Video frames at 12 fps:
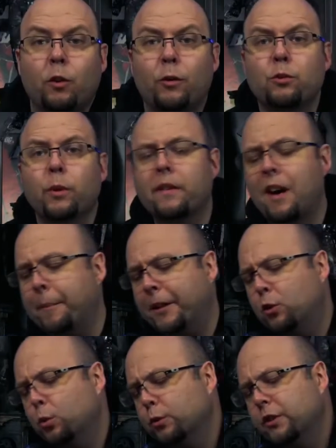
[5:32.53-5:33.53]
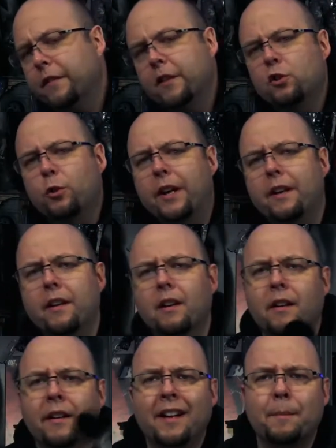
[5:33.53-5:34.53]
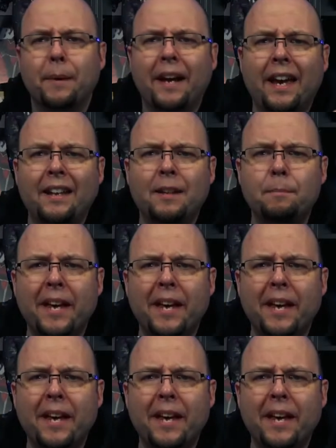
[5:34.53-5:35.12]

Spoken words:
So I've got my tools of the trade here. My handy